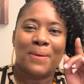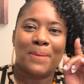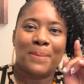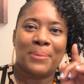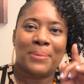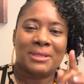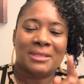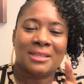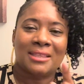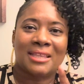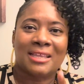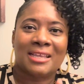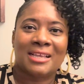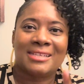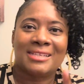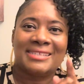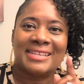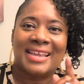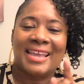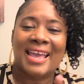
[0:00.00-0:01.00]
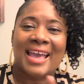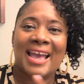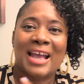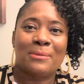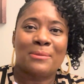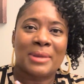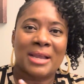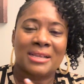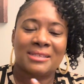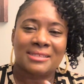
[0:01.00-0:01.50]
But the thing is, they had
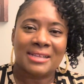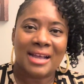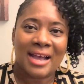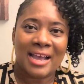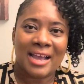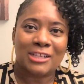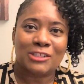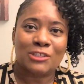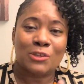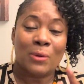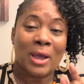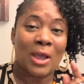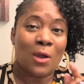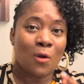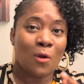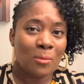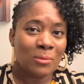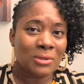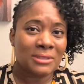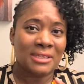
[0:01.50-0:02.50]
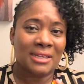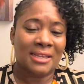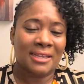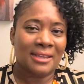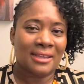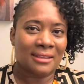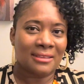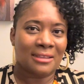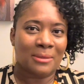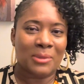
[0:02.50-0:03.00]
my size, so I almost didn't
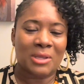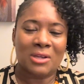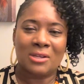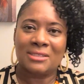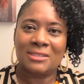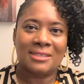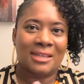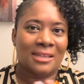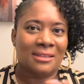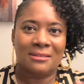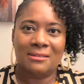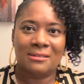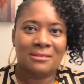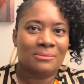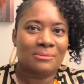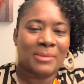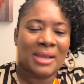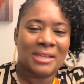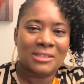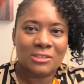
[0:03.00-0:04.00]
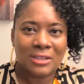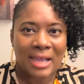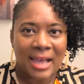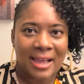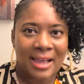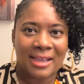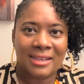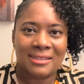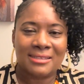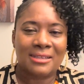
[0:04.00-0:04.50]
get them because they my
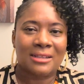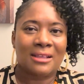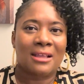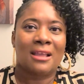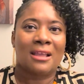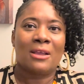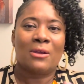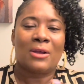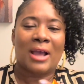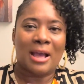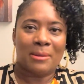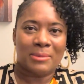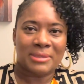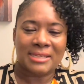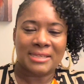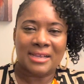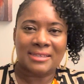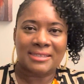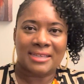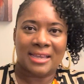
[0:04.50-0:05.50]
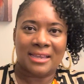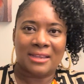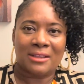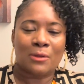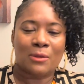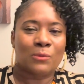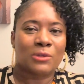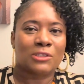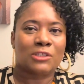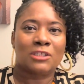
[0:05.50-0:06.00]
size, I'm a size 8,
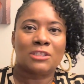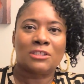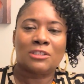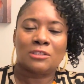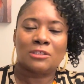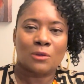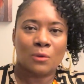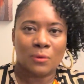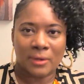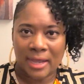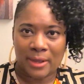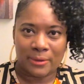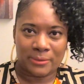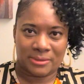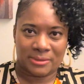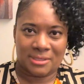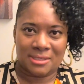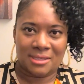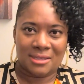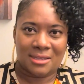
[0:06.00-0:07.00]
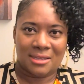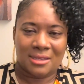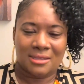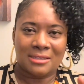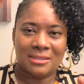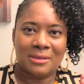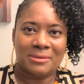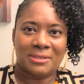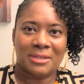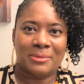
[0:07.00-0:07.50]
was sold out.
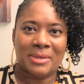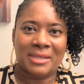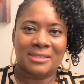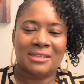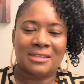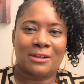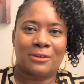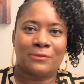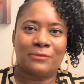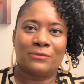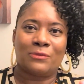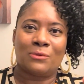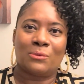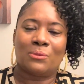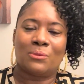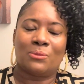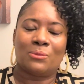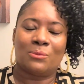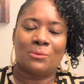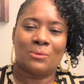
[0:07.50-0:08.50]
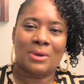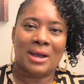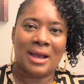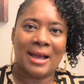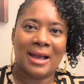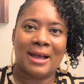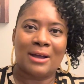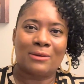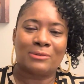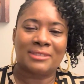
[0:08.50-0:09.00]
So I'm saying to myself,
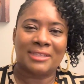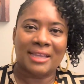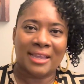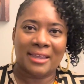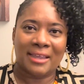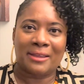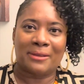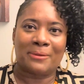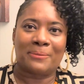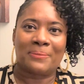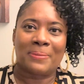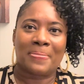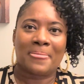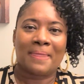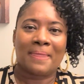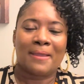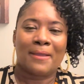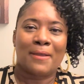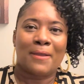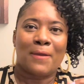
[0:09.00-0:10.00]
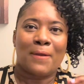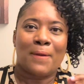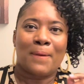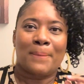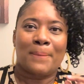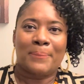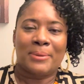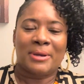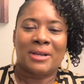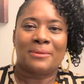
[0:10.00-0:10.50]
wow, damn.
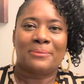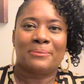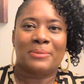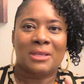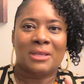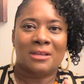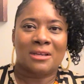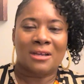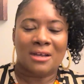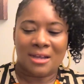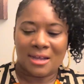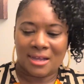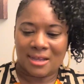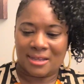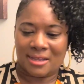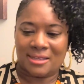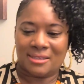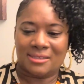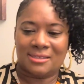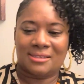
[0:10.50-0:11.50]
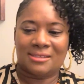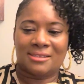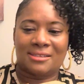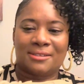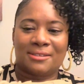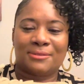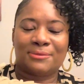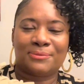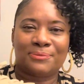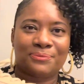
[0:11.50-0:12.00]
But because,
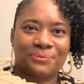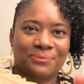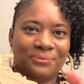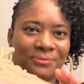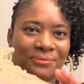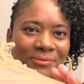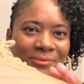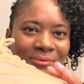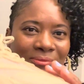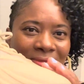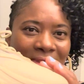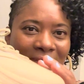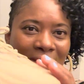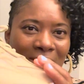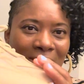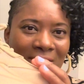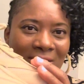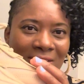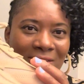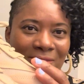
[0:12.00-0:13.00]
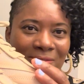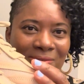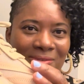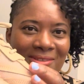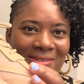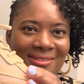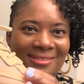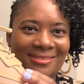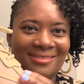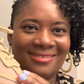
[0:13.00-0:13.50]
look at these shoes.
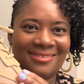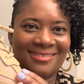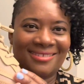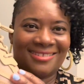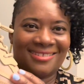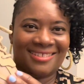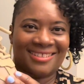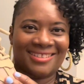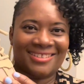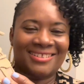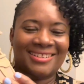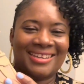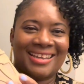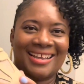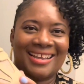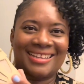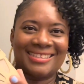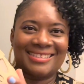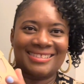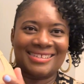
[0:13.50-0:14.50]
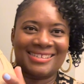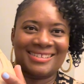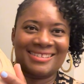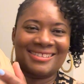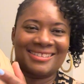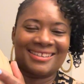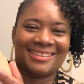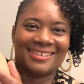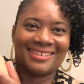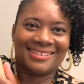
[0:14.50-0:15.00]
Look at these
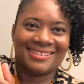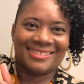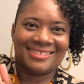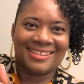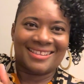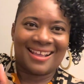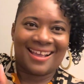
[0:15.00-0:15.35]
sneakers.